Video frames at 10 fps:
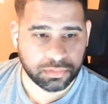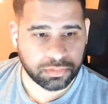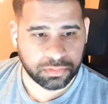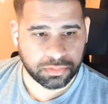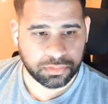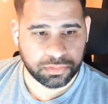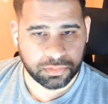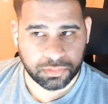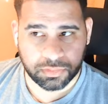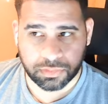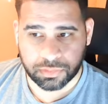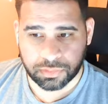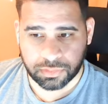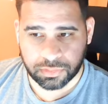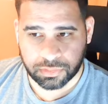
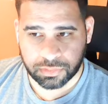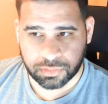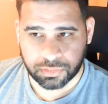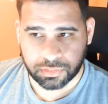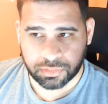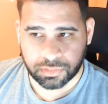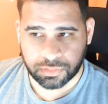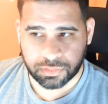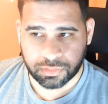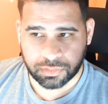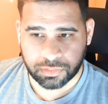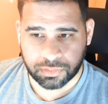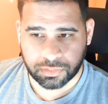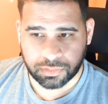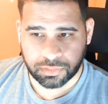
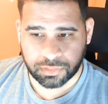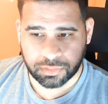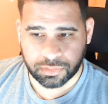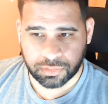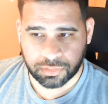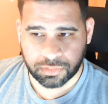This person isn't speaking.